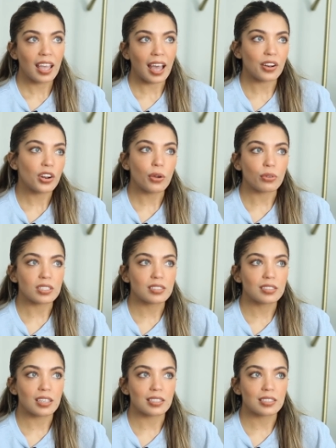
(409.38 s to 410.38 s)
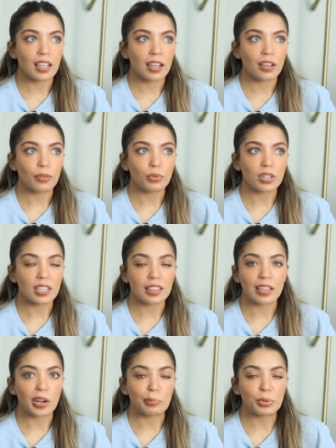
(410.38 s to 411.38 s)
I don't know, it's like a really
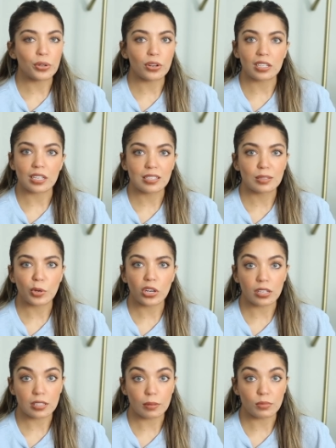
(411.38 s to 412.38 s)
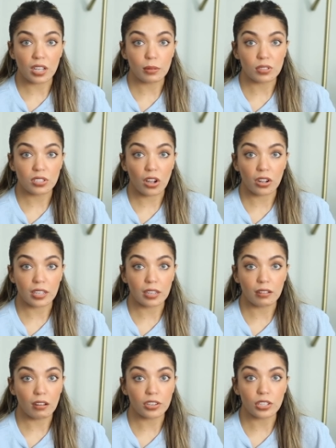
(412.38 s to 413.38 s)
therapeutic experience sometimes
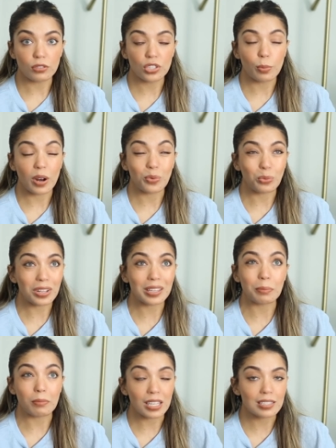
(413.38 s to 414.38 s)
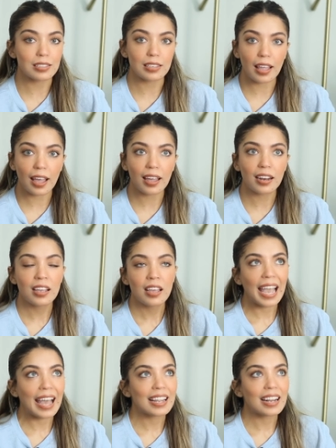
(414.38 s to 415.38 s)
talking on YouTube, and I really missed that.
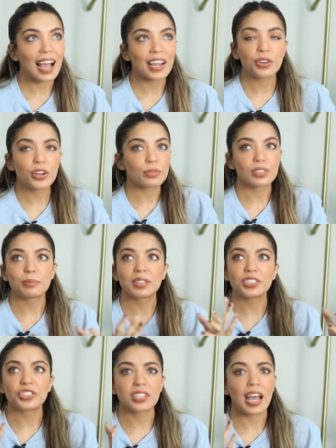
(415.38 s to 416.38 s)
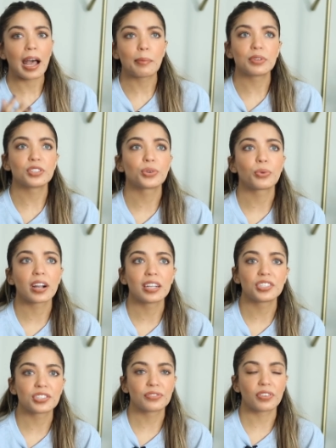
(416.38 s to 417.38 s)
And I don't know, something just happened to where I
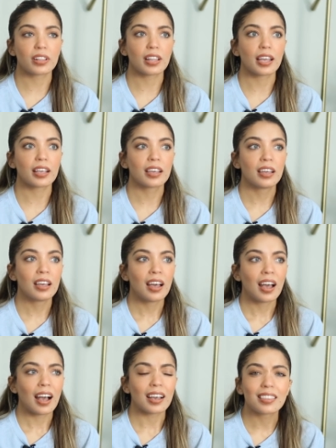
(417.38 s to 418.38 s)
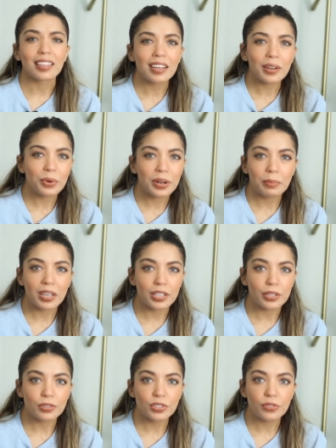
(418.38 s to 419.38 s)
just felt like, I think I want to make
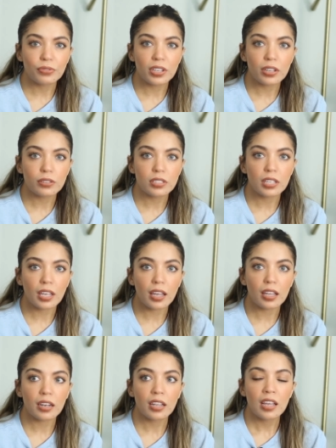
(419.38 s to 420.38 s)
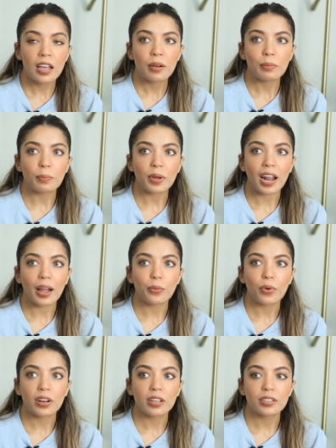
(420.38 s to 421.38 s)
YouTube videos again, but I
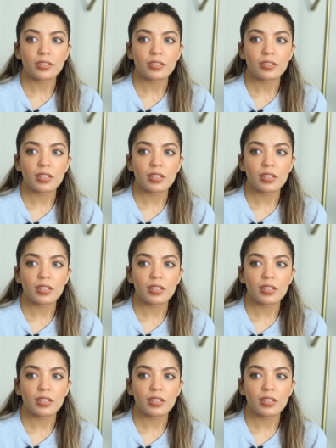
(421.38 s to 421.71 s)
want to